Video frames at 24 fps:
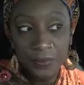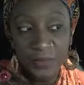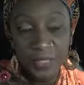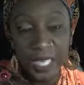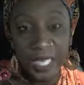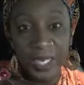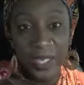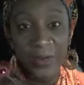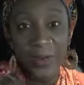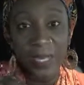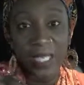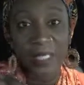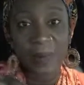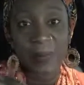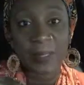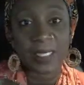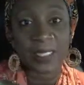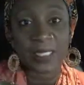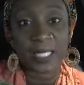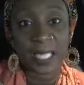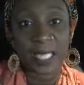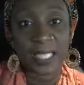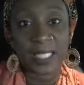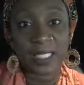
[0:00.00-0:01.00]
that her
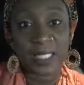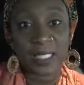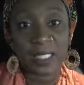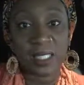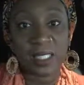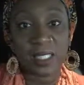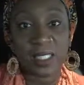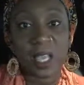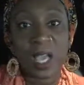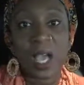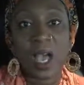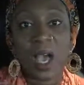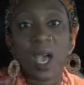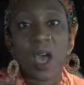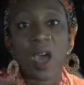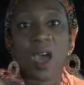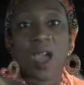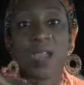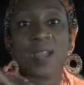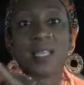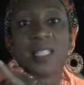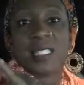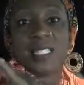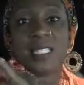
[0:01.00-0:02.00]
expectations
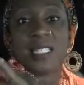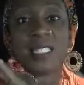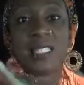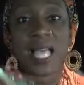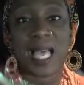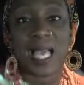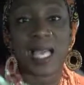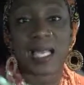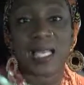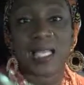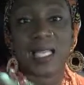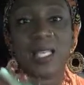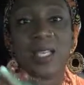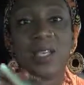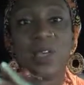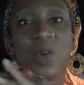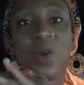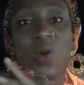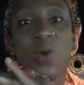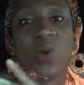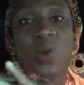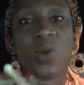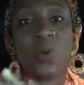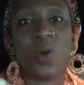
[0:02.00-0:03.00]
are exactly
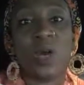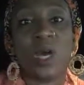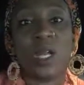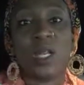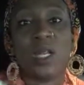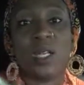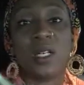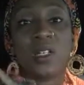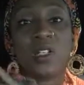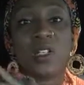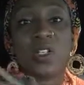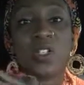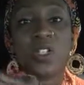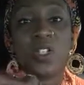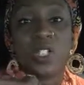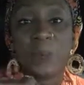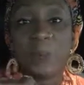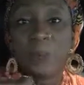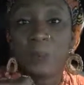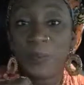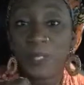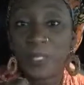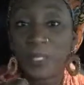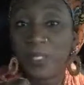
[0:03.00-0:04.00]
what
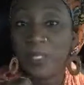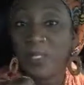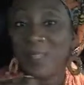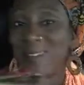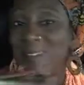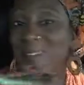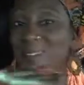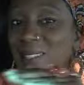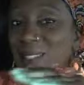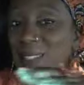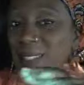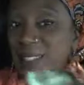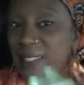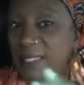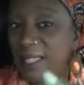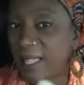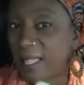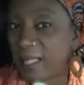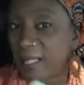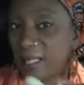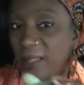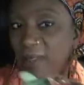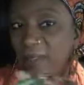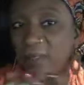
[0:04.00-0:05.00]
could be the
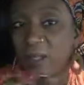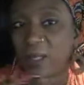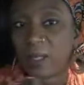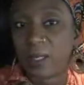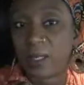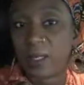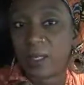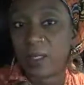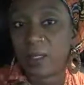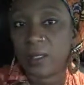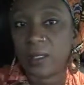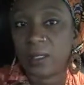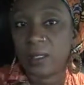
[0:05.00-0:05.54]
death of her.